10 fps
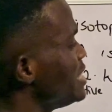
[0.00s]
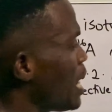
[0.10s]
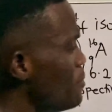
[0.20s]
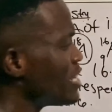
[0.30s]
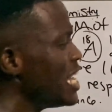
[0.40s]

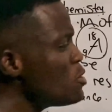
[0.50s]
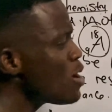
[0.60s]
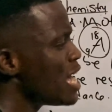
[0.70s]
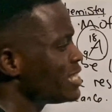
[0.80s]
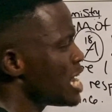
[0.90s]
That means
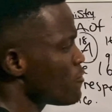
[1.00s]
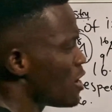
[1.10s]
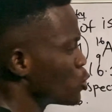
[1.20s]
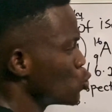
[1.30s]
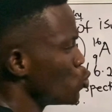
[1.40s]
anywhere I see
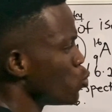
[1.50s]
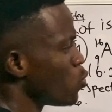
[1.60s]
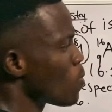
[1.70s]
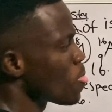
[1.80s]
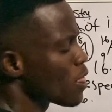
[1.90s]
alpha 2,
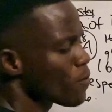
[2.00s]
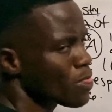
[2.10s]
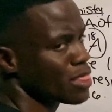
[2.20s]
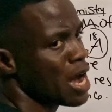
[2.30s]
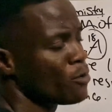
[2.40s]

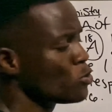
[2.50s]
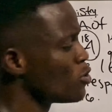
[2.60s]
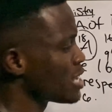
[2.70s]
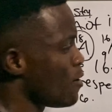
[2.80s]
I will do what?